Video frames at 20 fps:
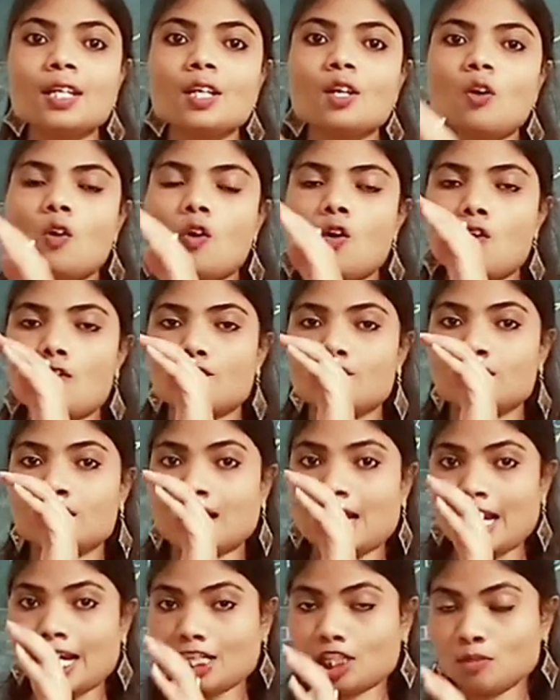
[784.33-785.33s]
of the
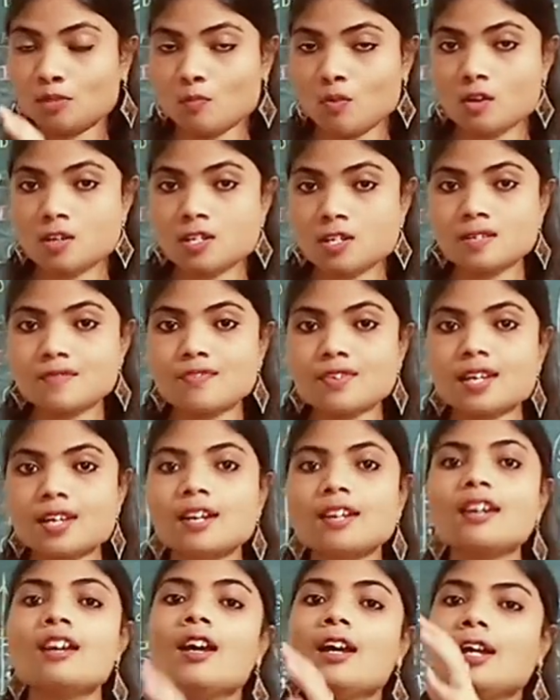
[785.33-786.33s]
atmosphere
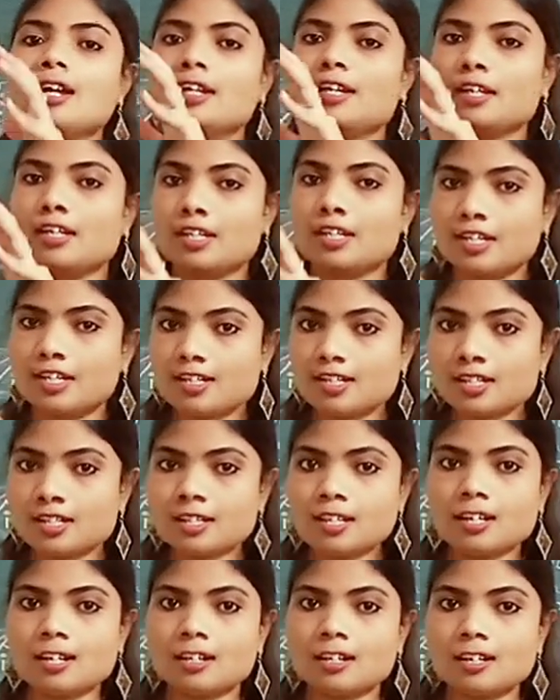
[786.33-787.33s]
near the
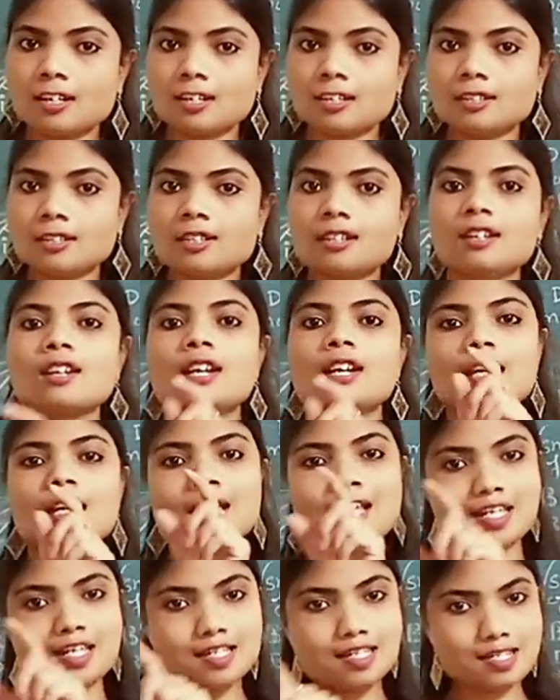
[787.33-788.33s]
Earth
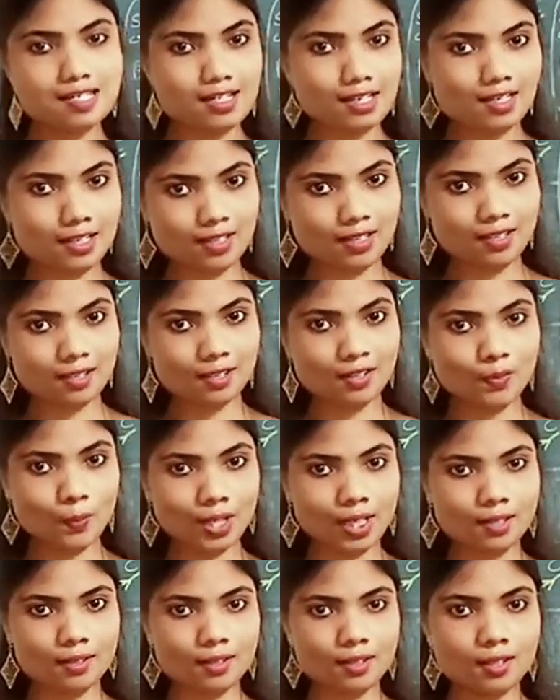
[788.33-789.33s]
is
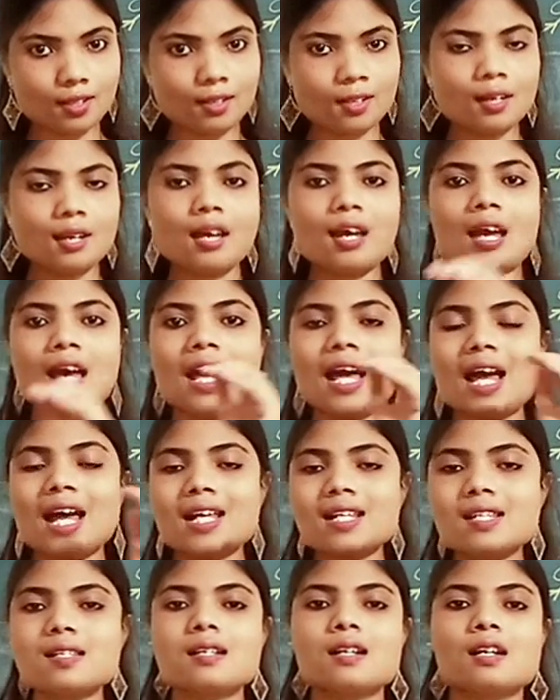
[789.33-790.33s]
greater as
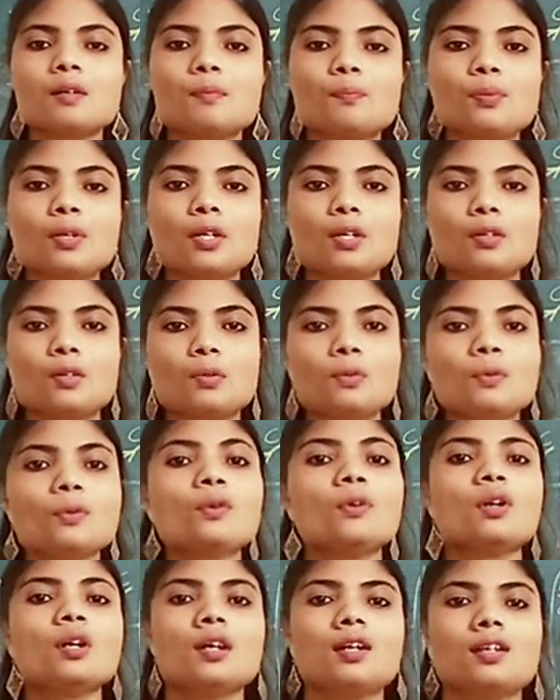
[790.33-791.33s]
compared to
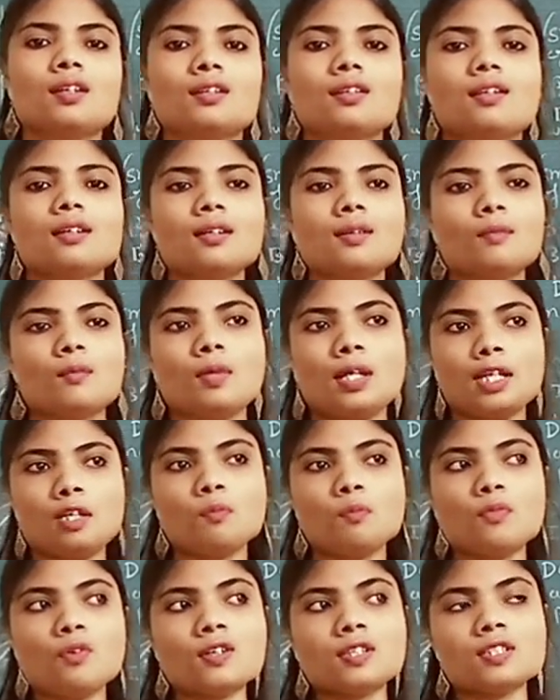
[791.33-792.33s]
the
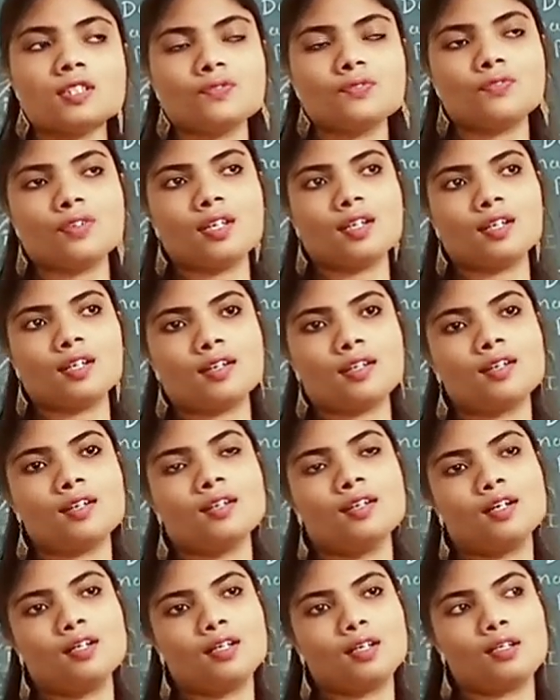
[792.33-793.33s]
atmosphere
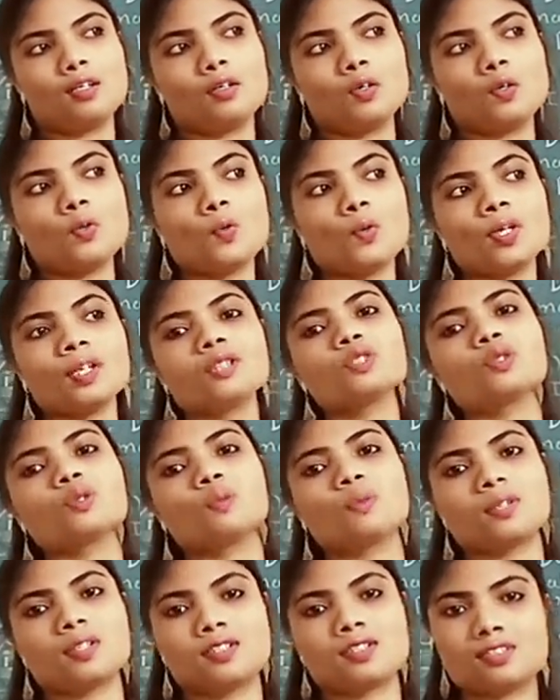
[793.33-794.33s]
going
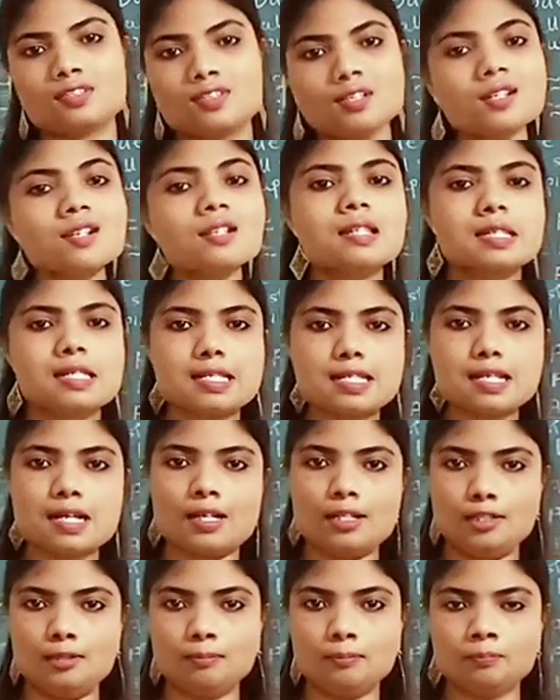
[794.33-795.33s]
towards the sun.
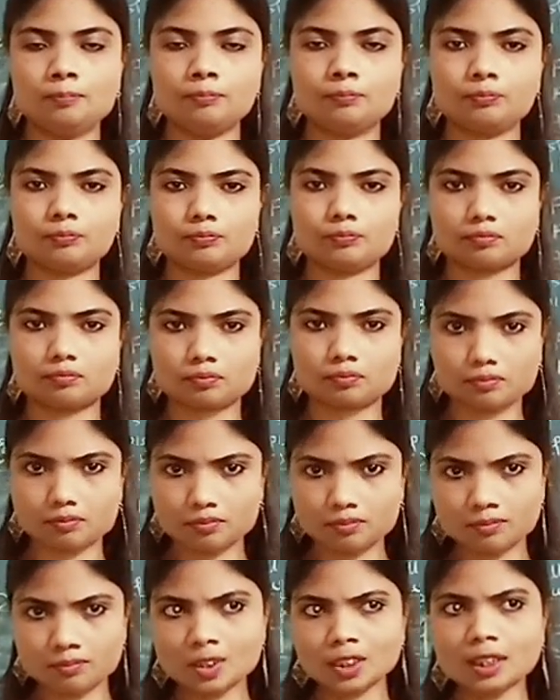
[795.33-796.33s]

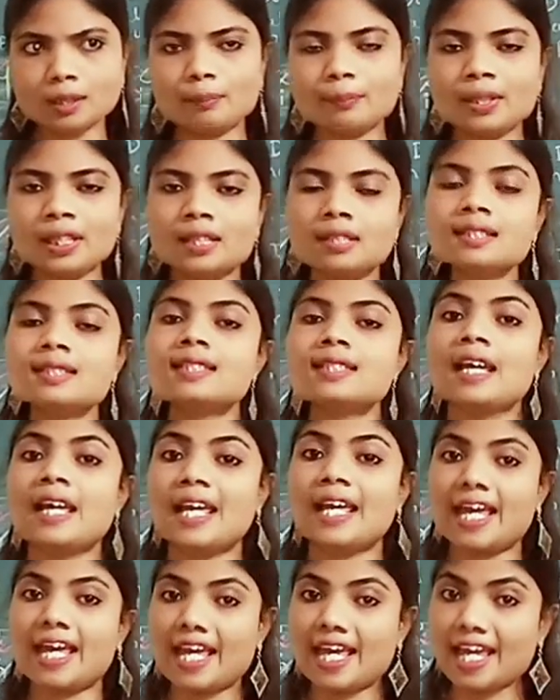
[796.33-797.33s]
Means
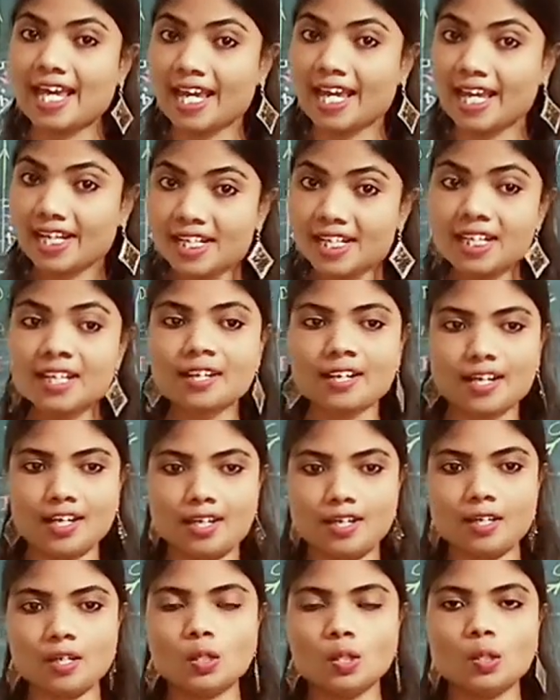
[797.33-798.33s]
any ray
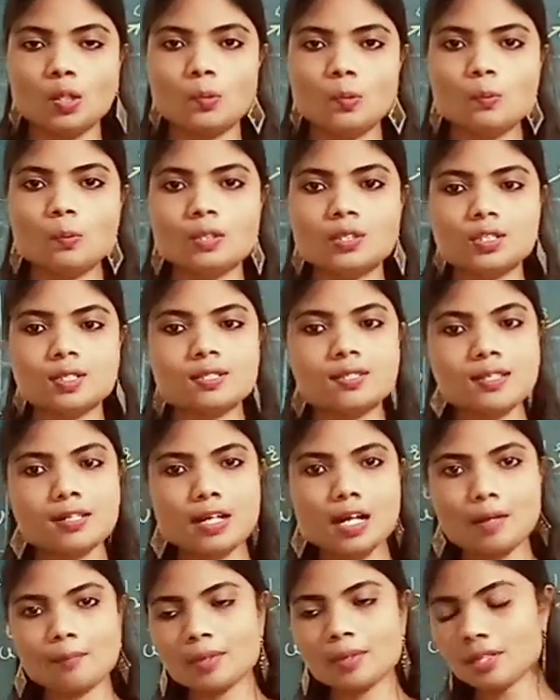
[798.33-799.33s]
which is
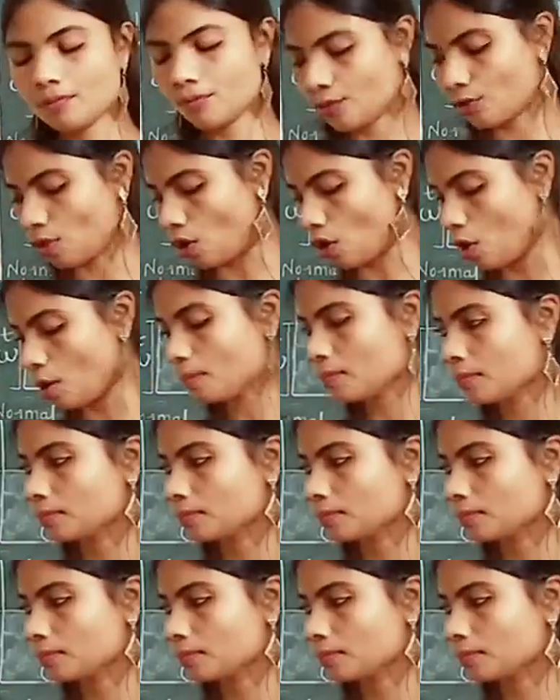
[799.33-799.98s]
coming from